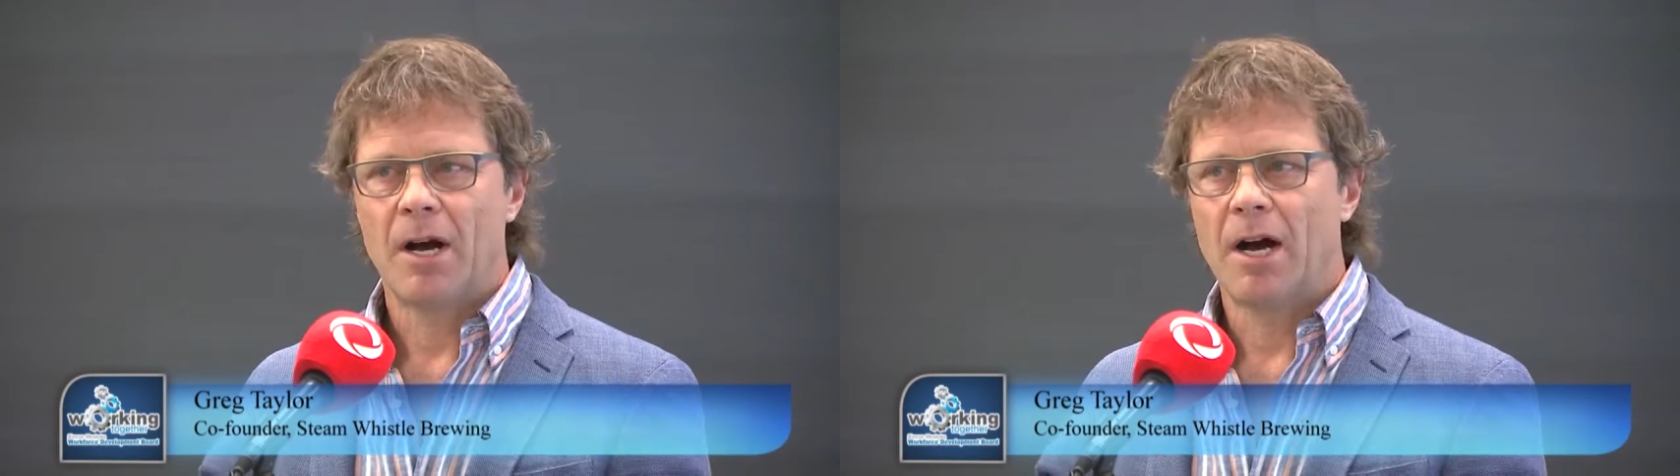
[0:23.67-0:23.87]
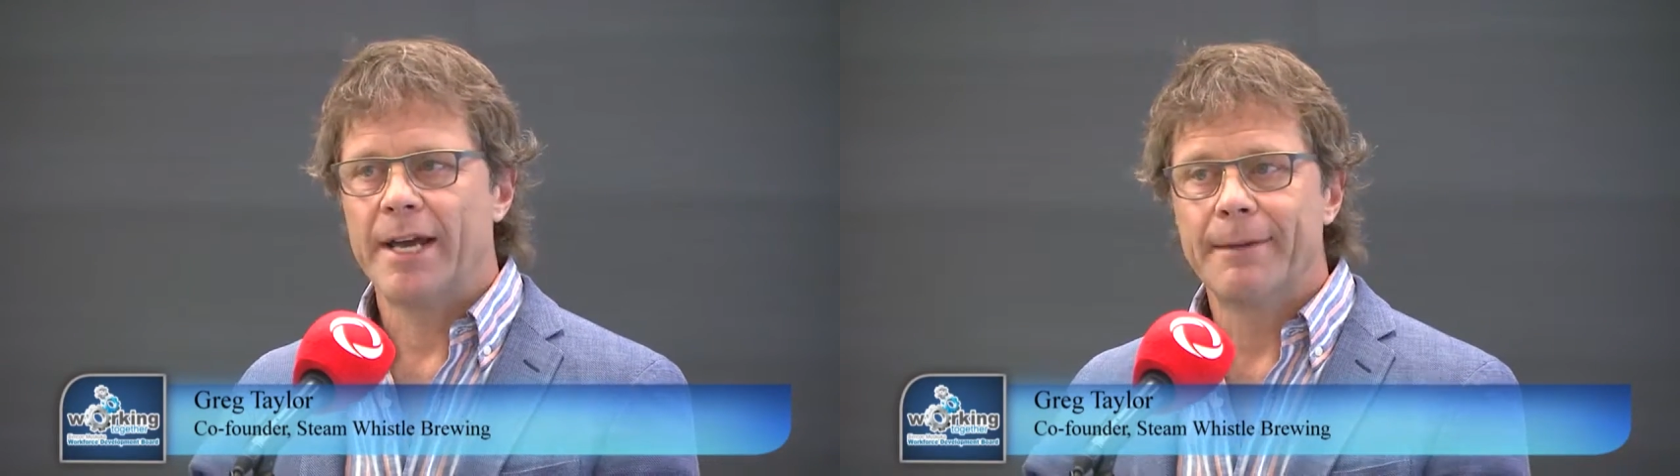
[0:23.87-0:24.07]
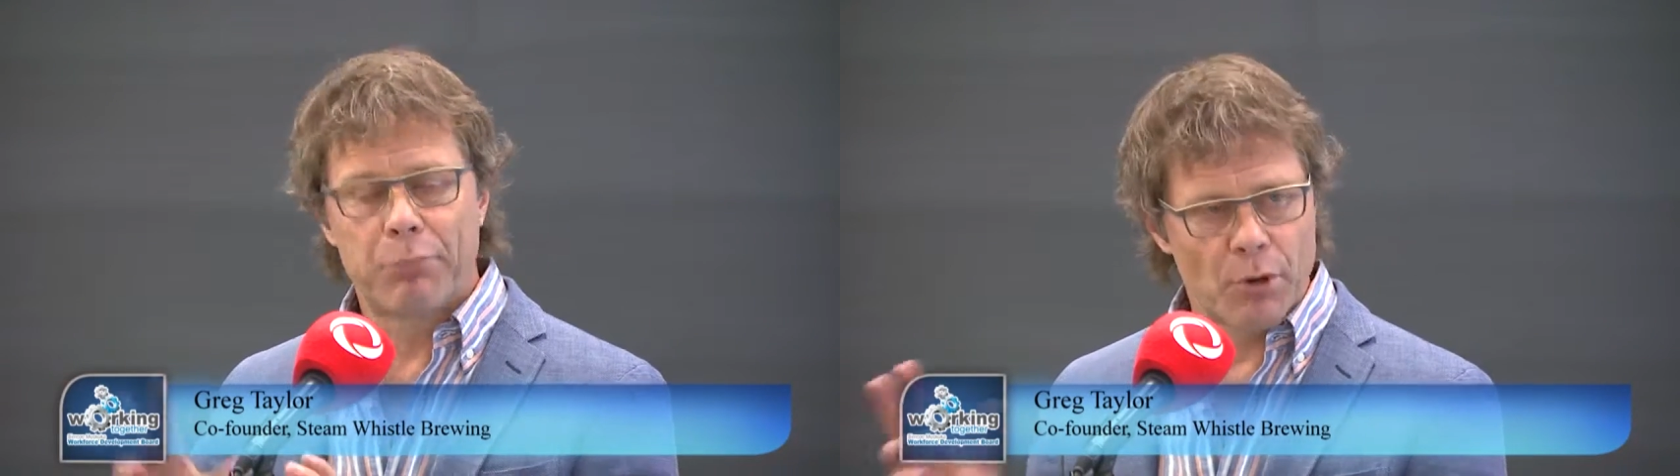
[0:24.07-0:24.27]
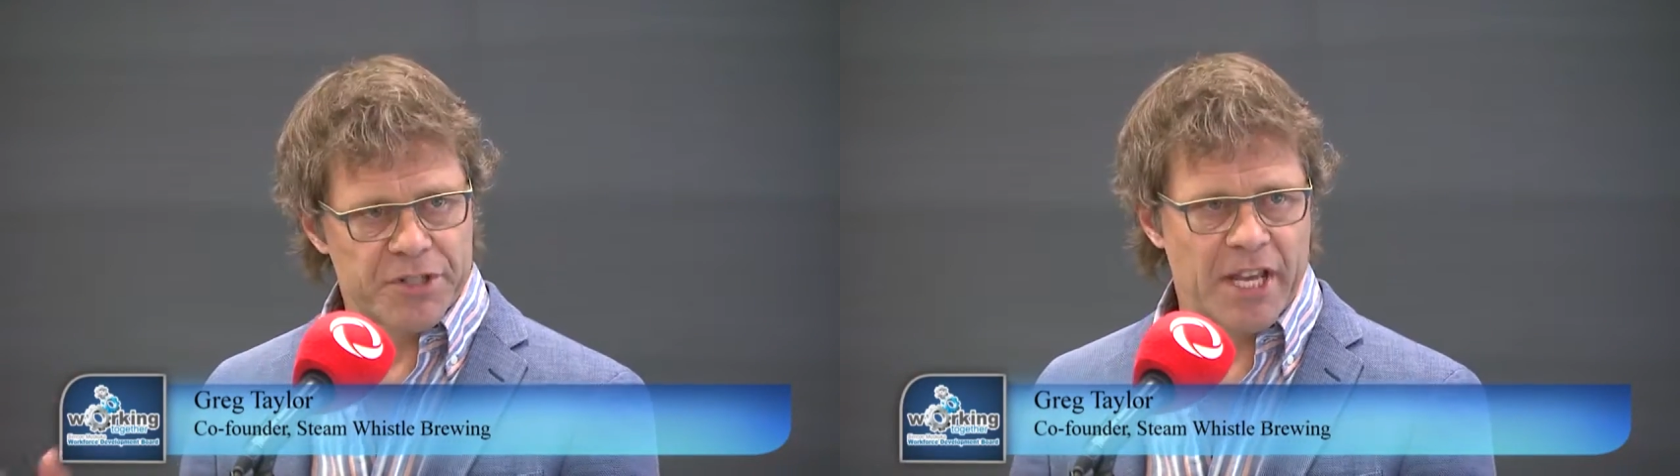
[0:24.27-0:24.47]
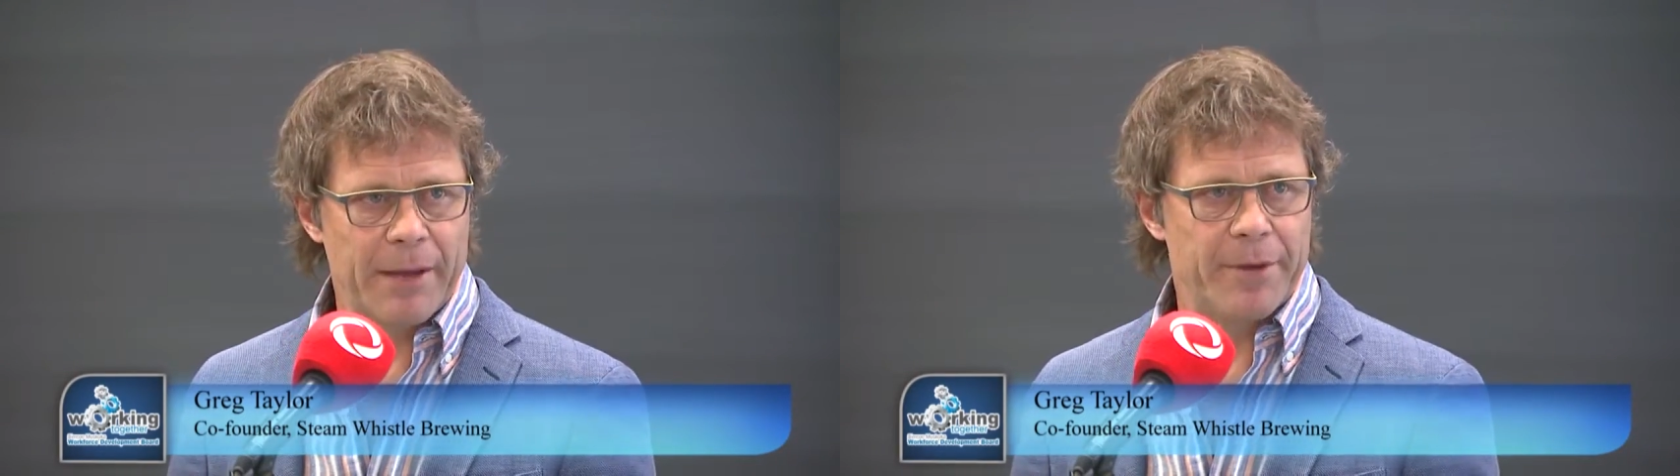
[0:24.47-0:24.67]
Uh,
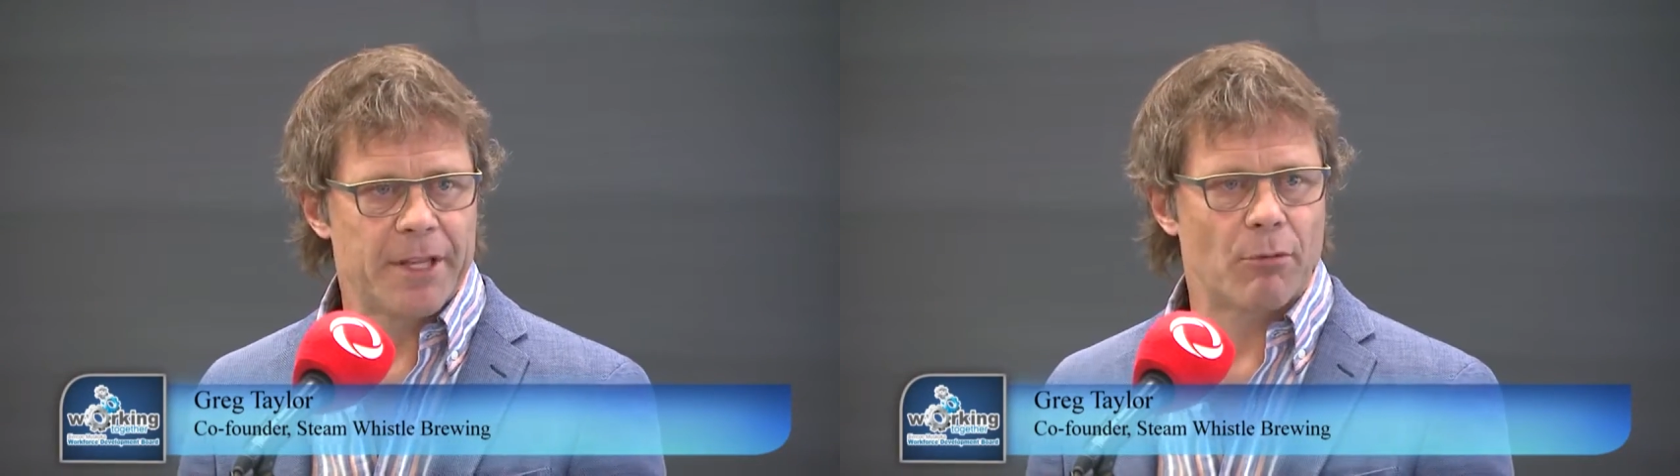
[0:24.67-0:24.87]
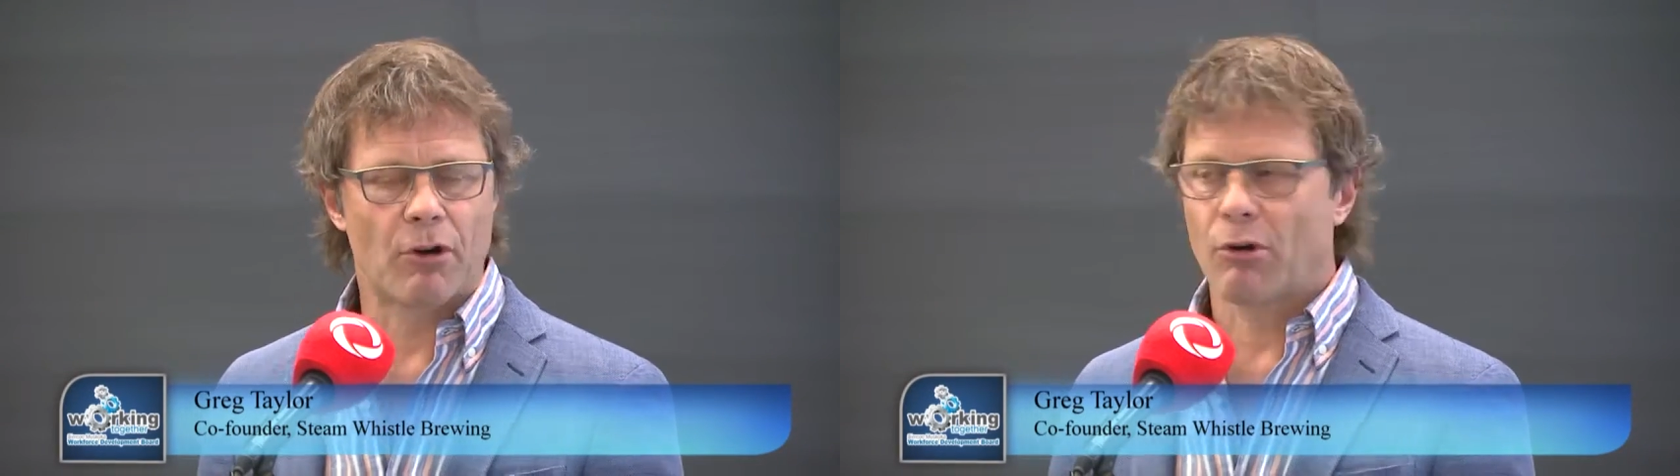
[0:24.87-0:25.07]
imports came in, they were